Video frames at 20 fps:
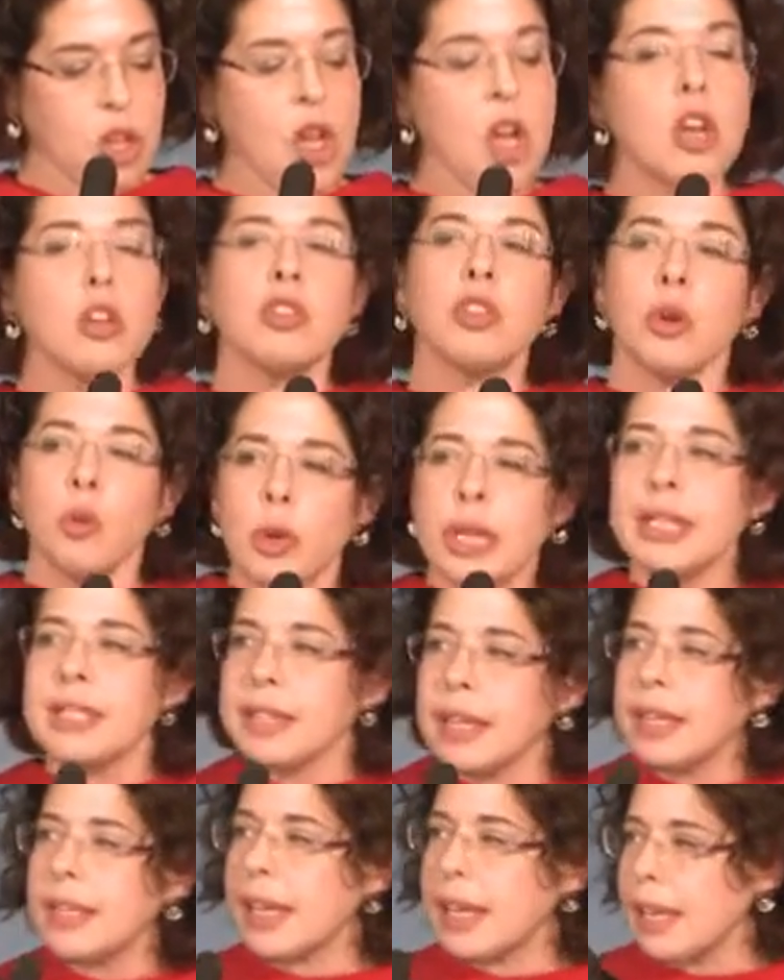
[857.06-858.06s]
So one
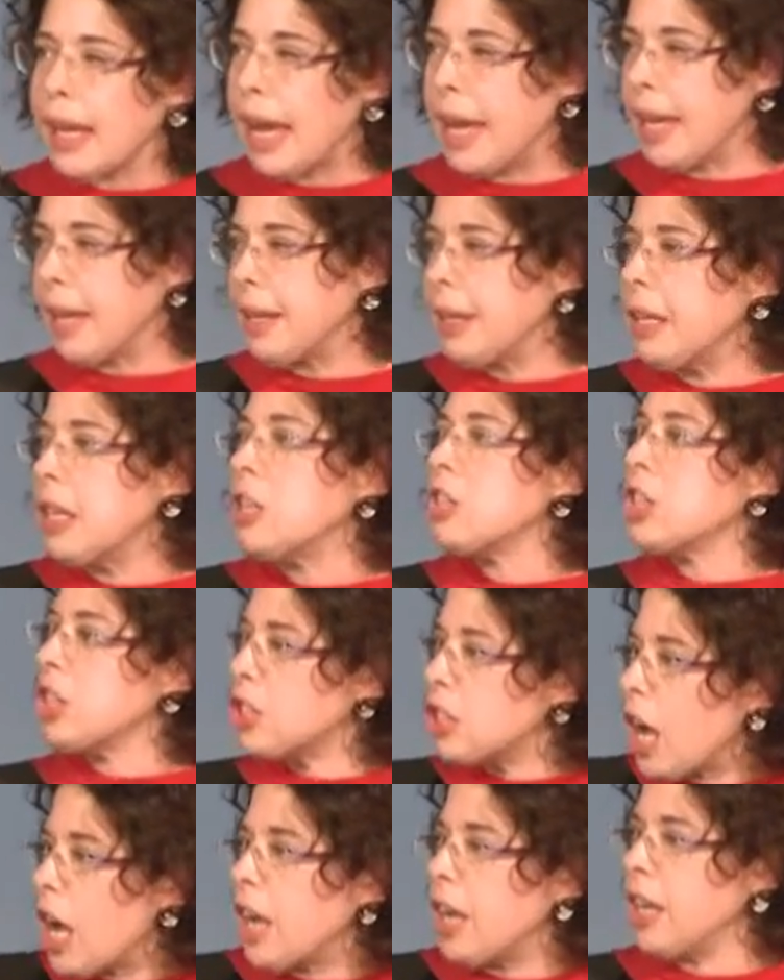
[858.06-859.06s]
Sunday night, she's
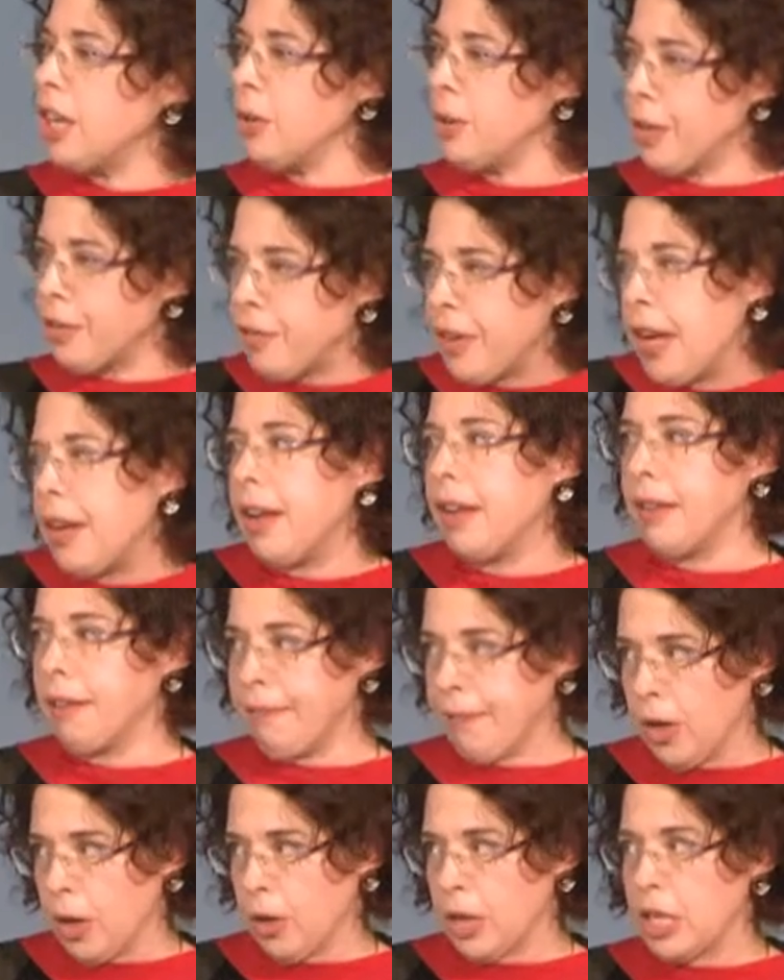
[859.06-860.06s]
talking to her friend on the
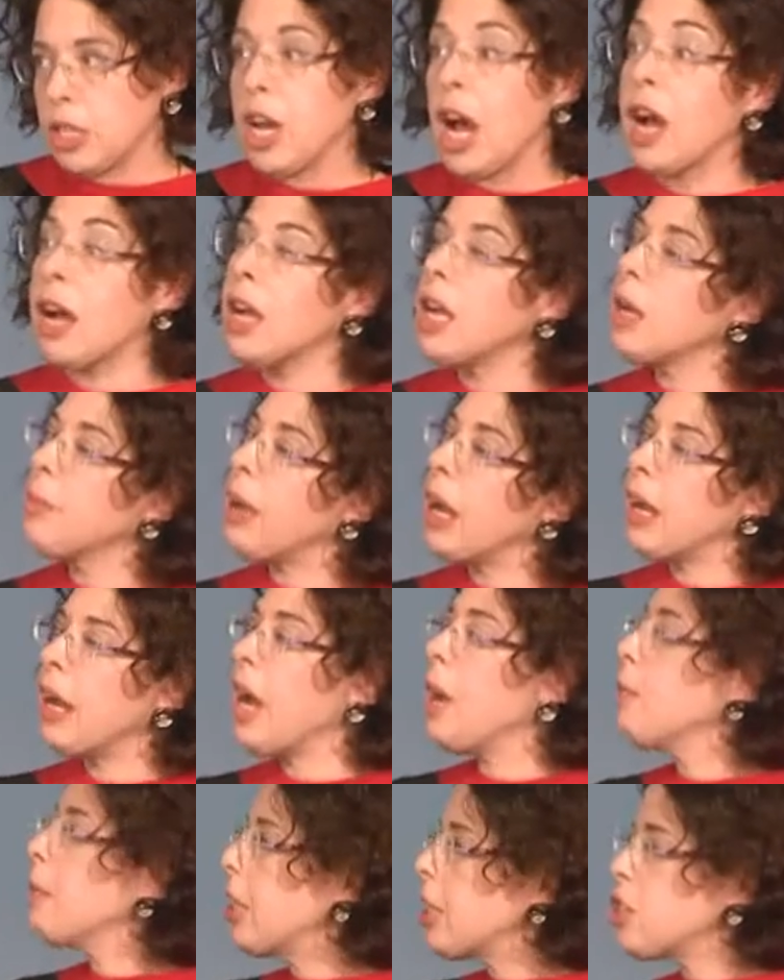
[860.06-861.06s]
phone and talking about
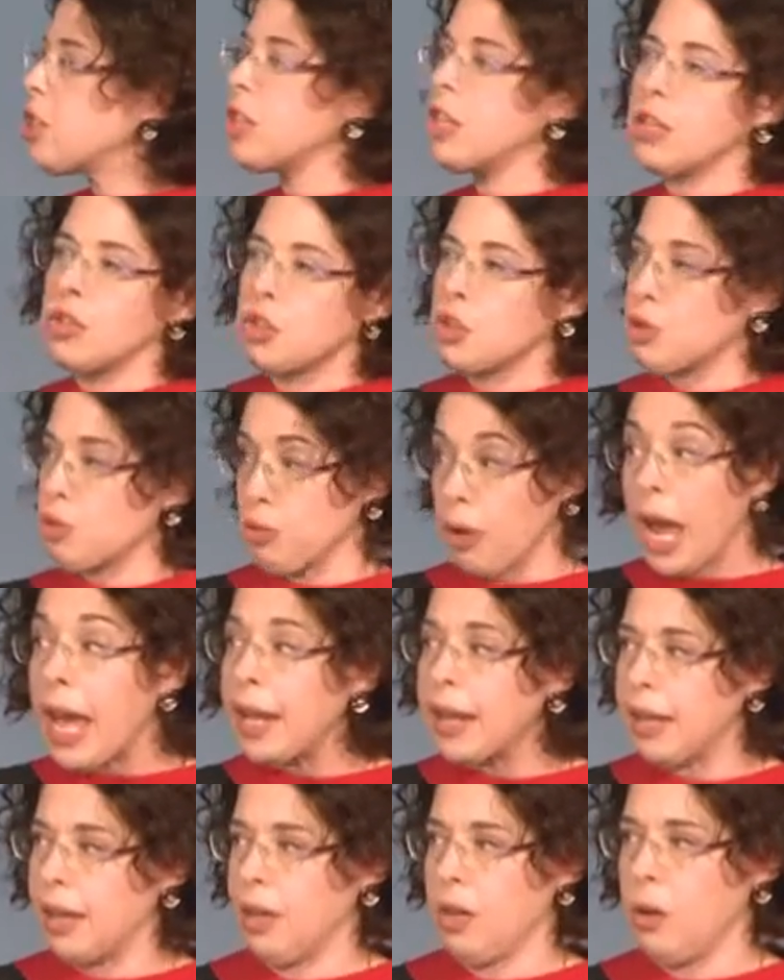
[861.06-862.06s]
how much she is
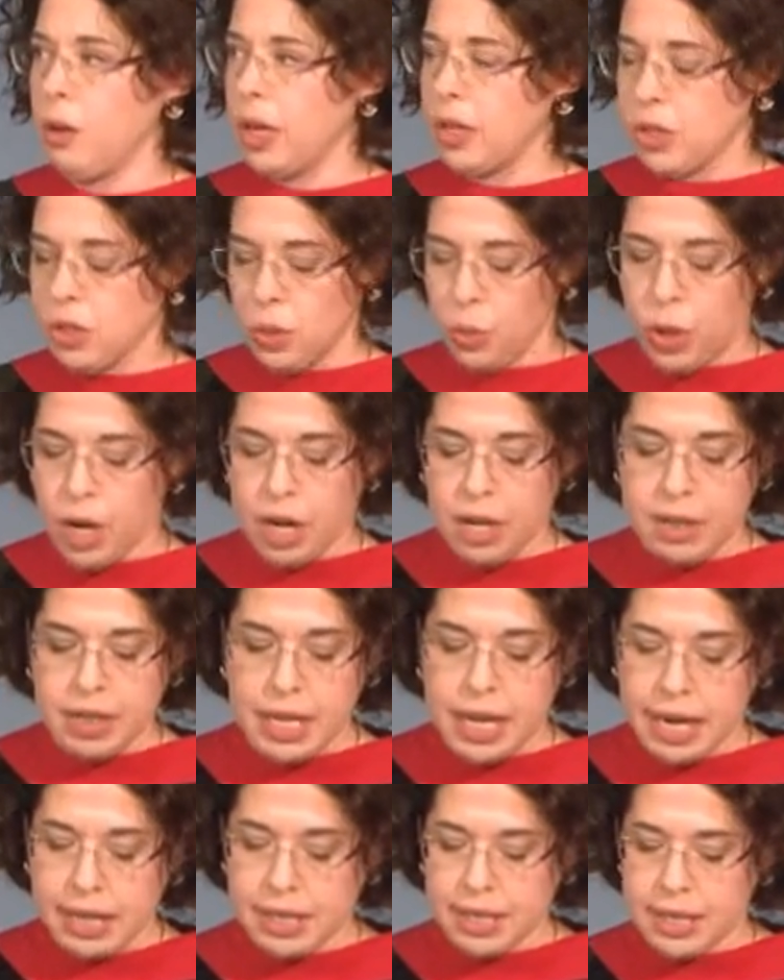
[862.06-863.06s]
dreading going to work the
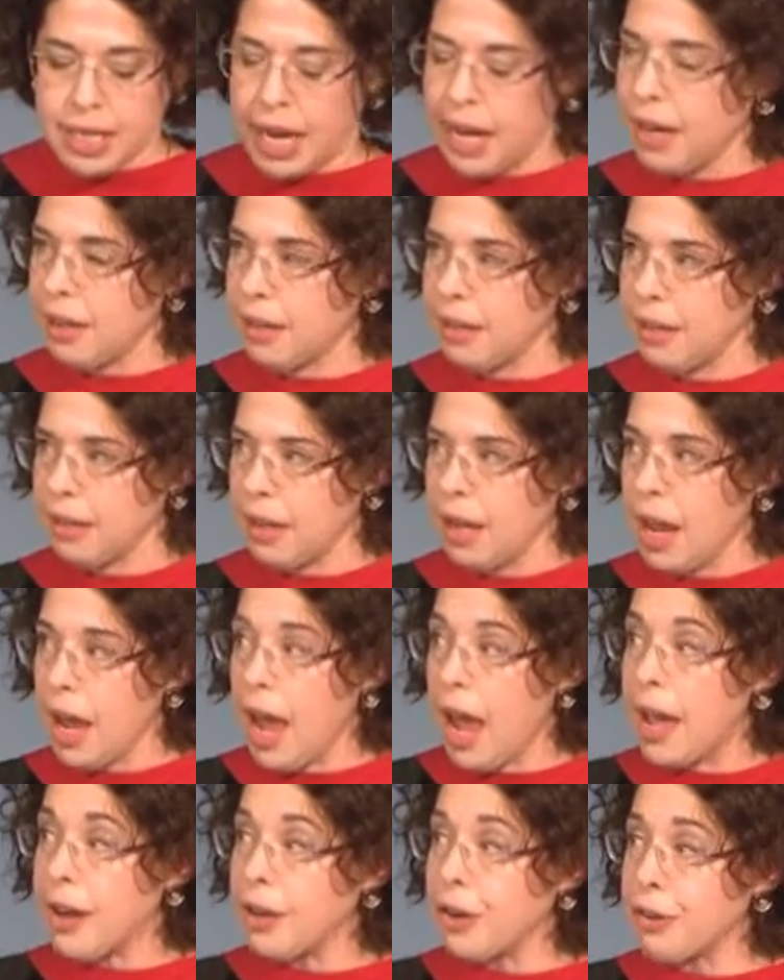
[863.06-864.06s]
next day.
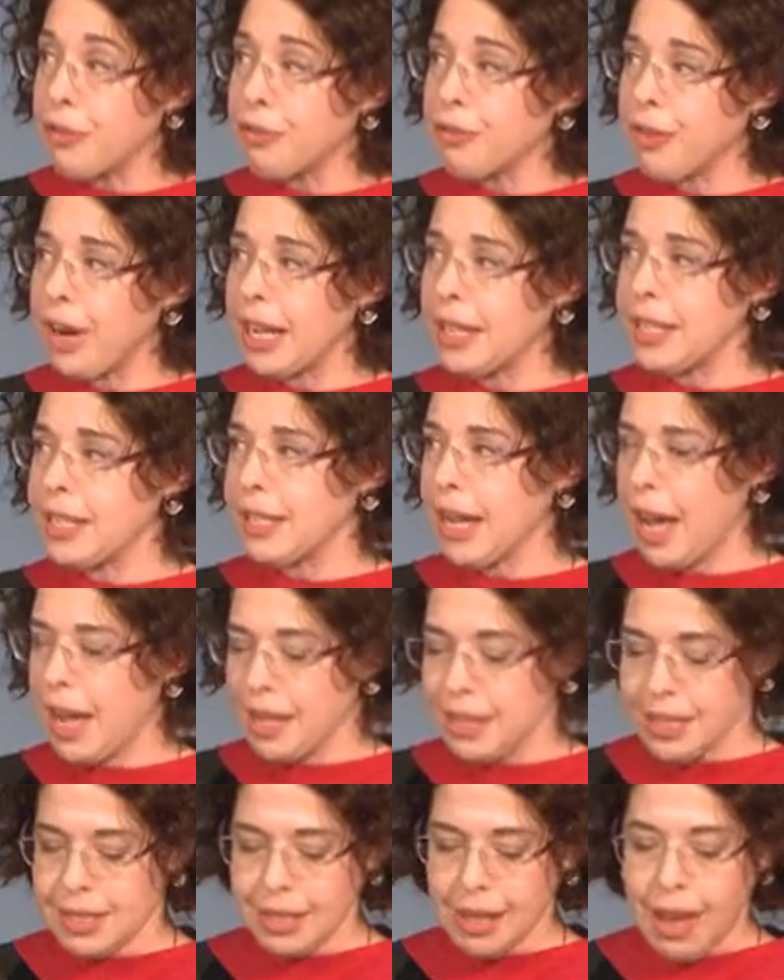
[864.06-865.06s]
And her friend
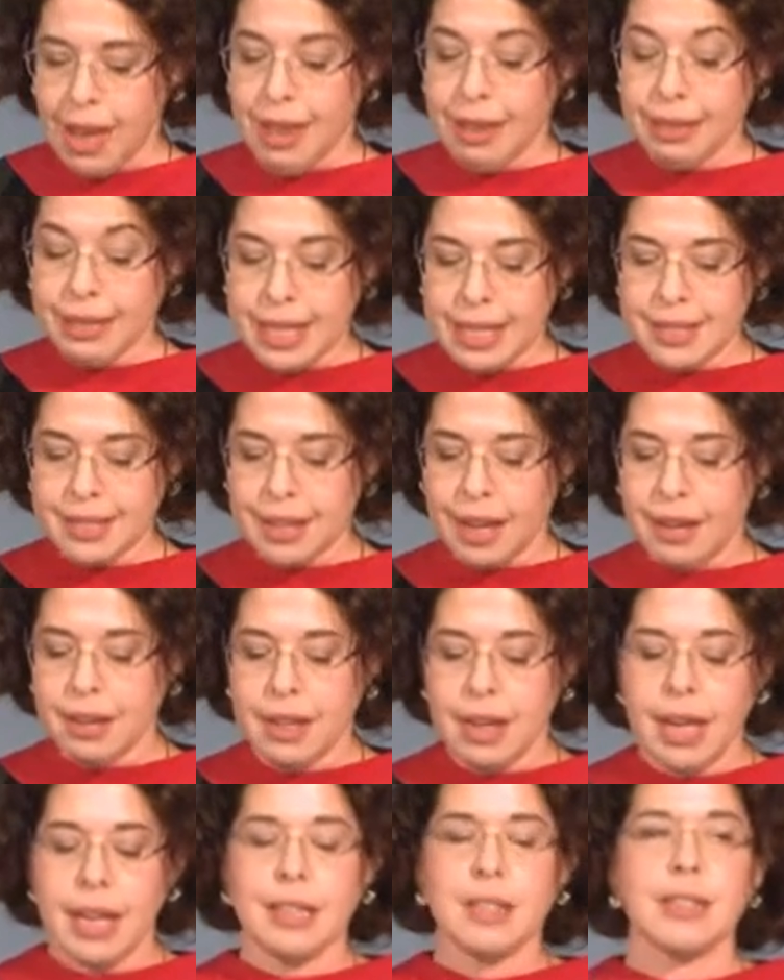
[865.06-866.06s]
says, Lisa,
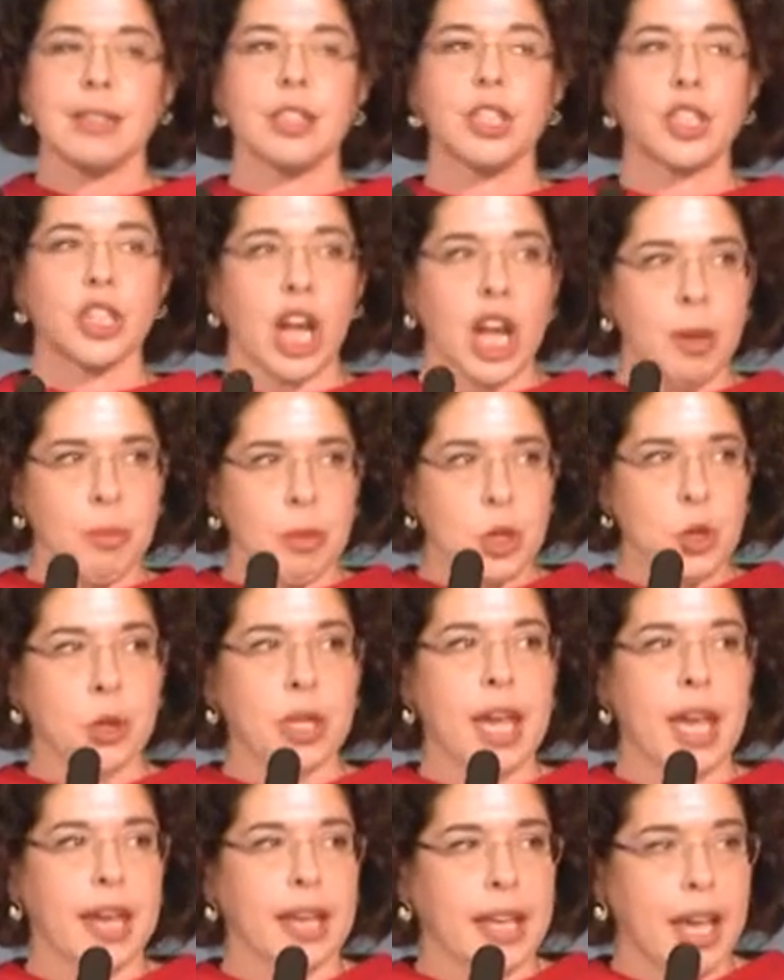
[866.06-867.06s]
it's a shame you
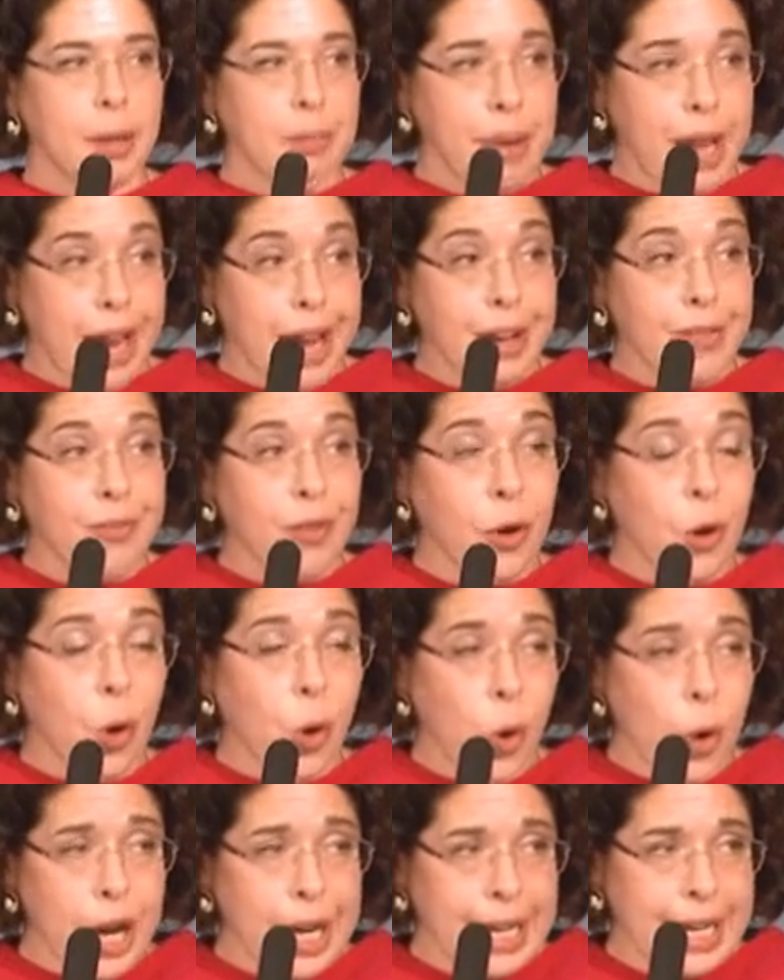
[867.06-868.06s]
can't get paid for
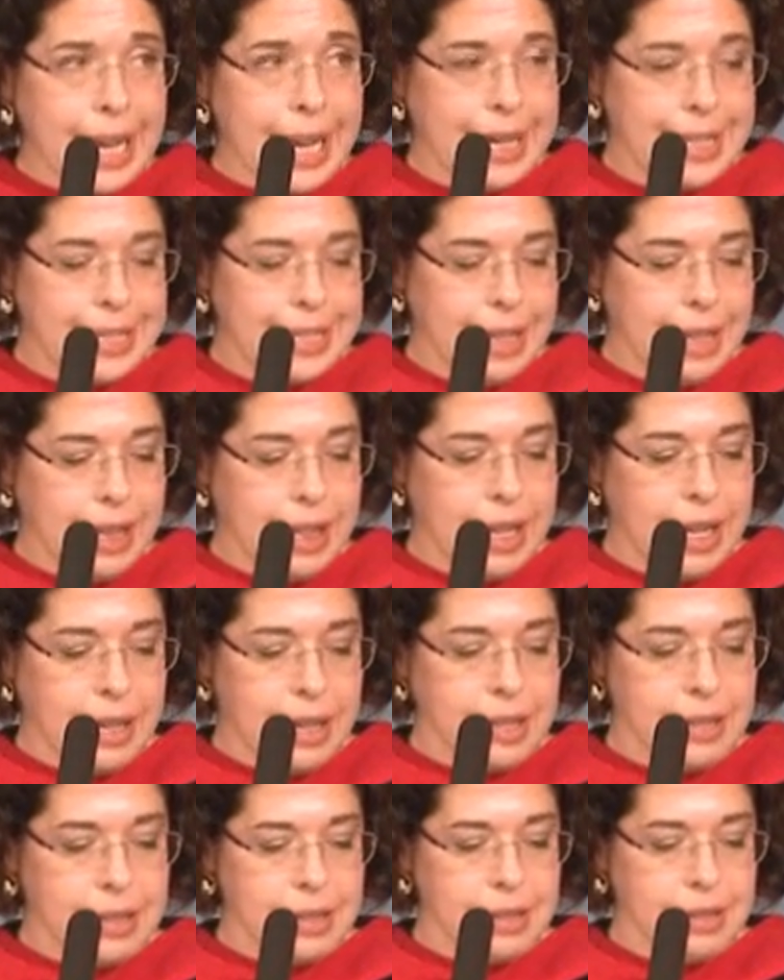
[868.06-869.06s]
organizing
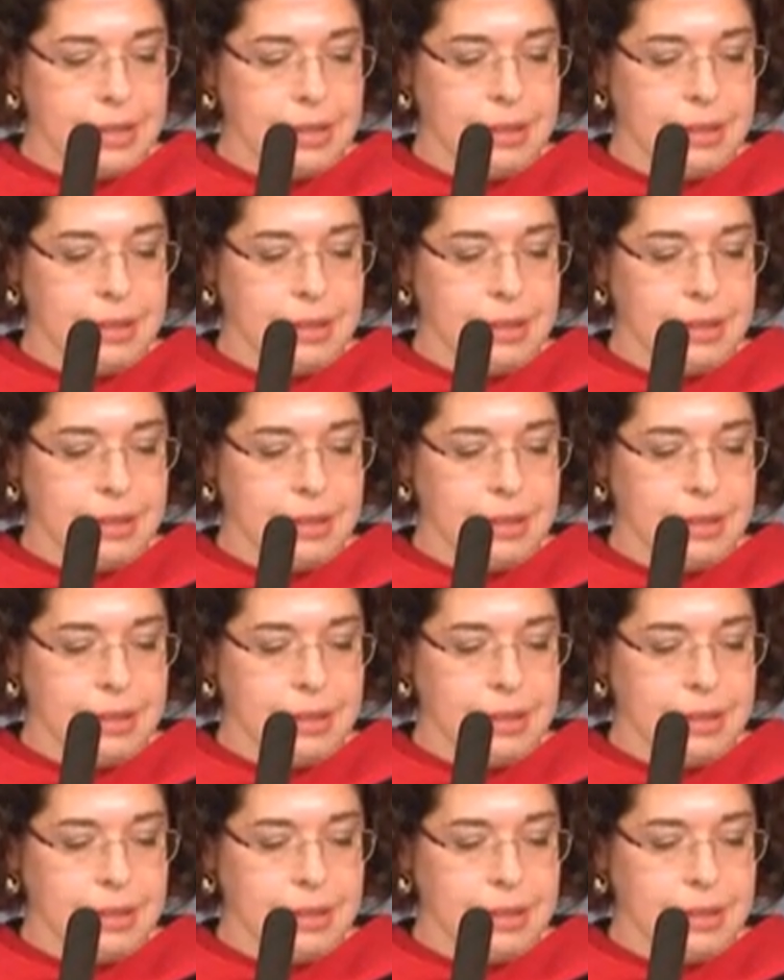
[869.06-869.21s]
things.